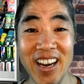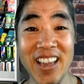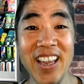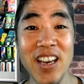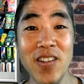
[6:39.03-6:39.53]

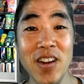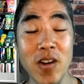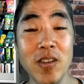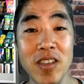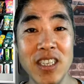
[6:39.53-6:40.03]
And then you can
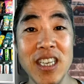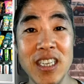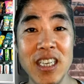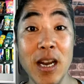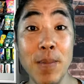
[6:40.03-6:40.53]
also see this
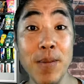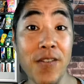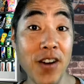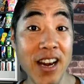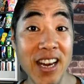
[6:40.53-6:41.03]
kind of
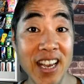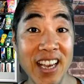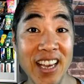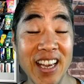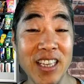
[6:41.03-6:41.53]

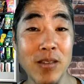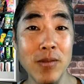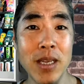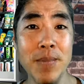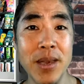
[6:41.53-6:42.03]
befriending as
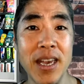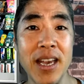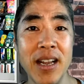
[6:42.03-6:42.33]
really being